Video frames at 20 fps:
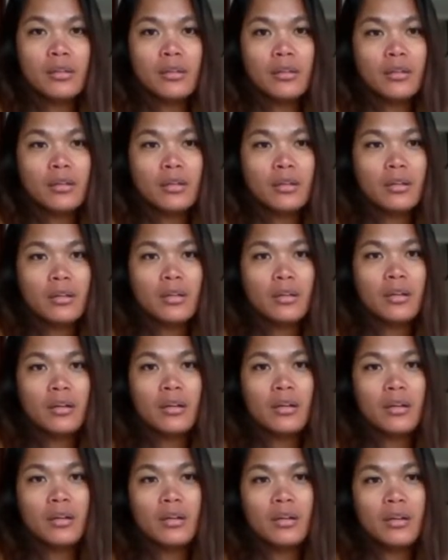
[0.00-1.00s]

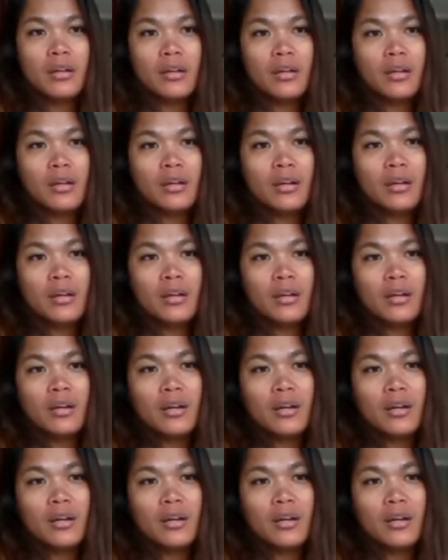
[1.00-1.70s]
(no one is talking)